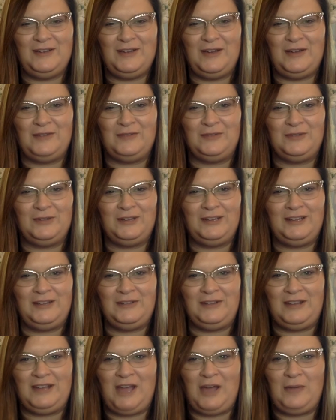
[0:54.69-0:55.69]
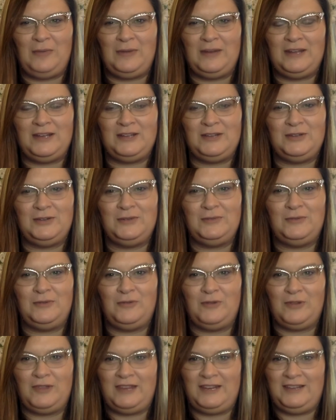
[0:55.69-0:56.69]
I'm really, really hoping I do
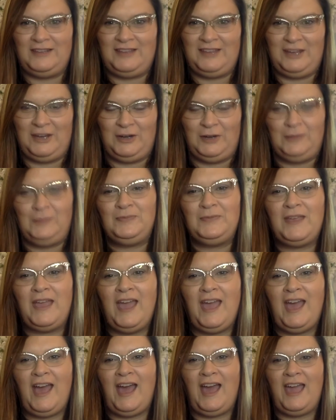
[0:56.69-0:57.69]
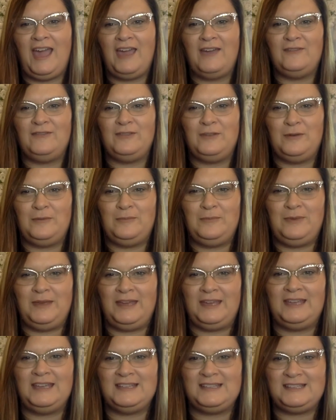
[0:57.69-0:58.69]
before the end of the year. I have the
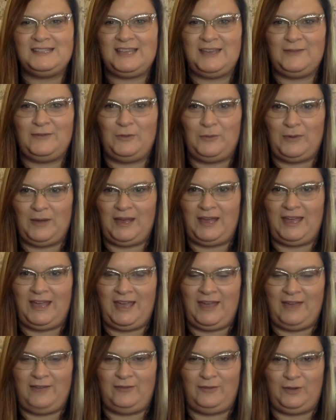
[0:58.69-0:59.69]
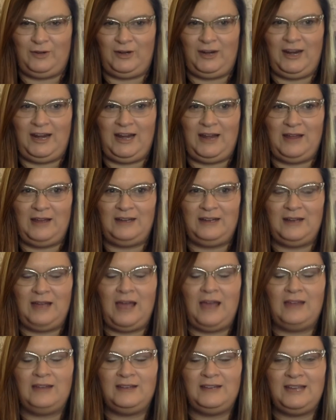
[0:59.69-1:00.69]
biggest giveaway ever, and I,
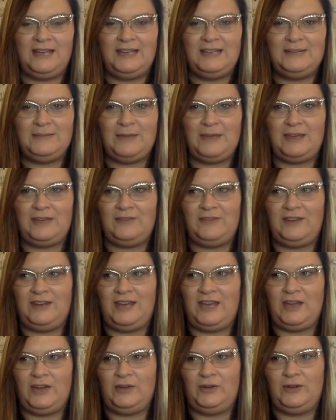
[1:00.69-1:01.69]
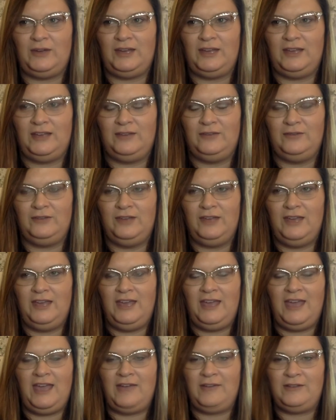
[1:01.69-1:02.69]
I need to make a video of
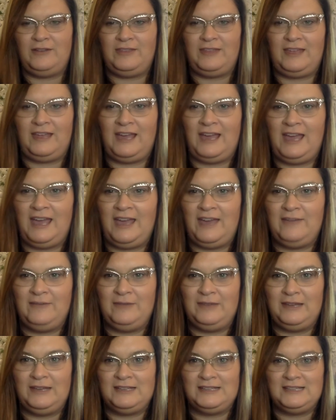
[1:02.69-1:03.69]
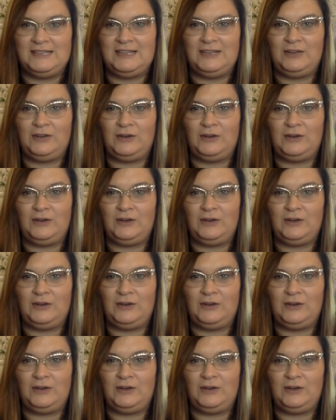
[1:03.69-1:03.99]
everything I have because it